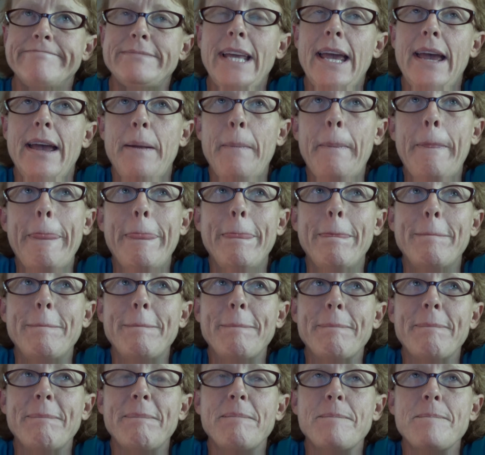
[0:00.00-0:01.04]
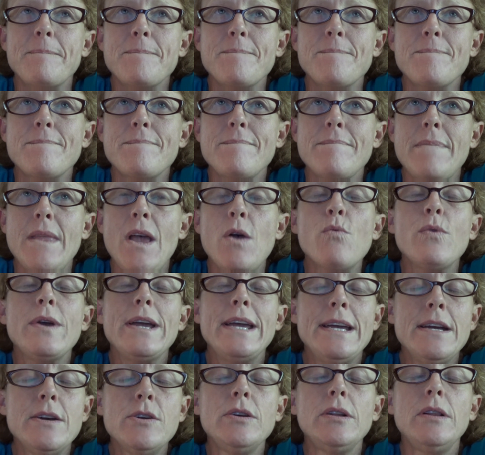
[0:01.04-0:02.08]
okay,
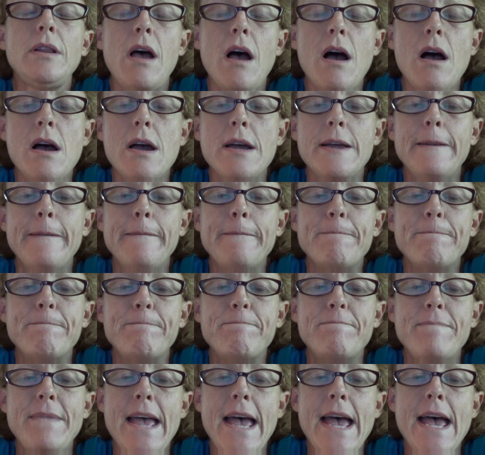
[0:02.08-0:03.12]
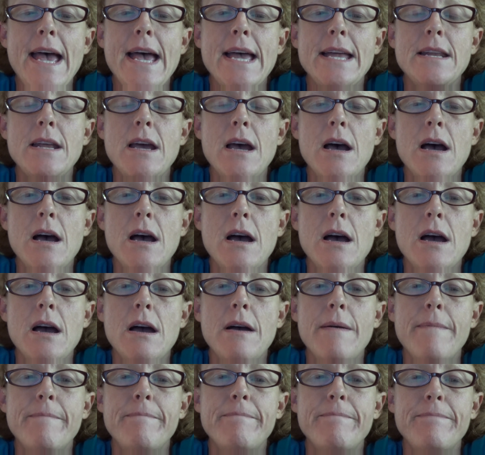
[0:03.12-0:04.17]
we hear a lot that
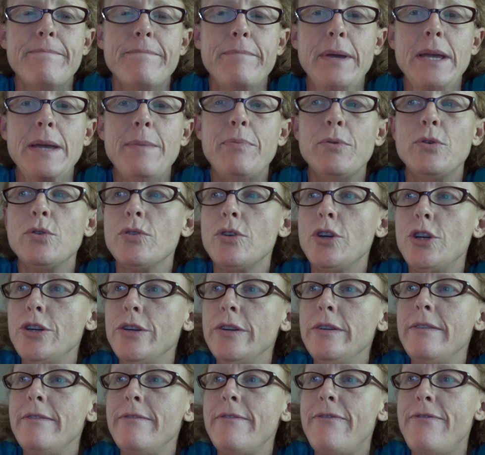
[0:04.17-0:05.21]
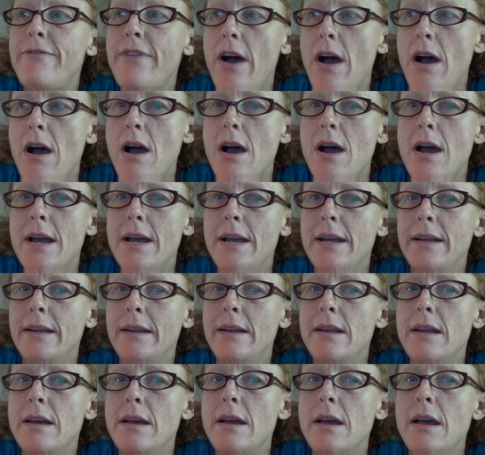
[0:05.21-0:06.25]
people couldn't
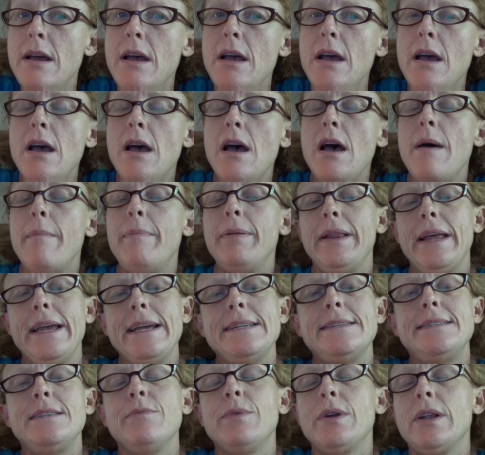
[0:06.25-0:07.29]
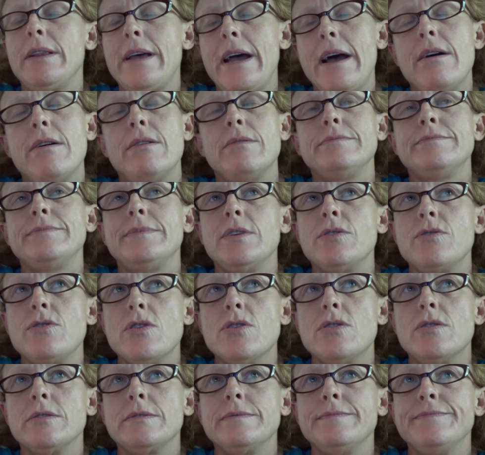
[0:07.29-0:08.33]
find a place that would allow their
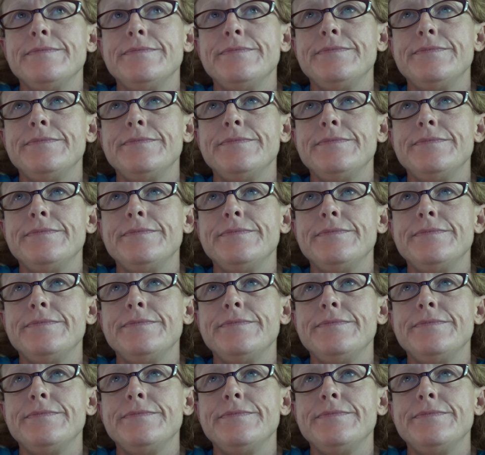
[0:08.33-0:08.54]
dog.